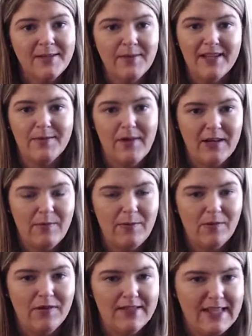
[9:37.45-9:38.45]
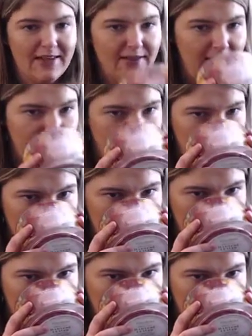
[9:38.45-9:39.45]
because many people have said that
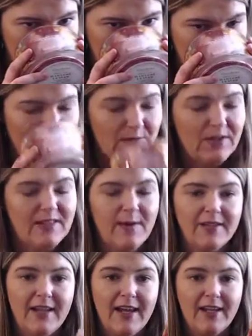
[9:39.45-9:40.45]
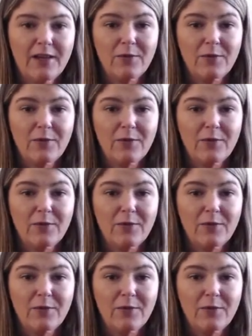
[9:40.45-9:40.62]
that's what it smells like.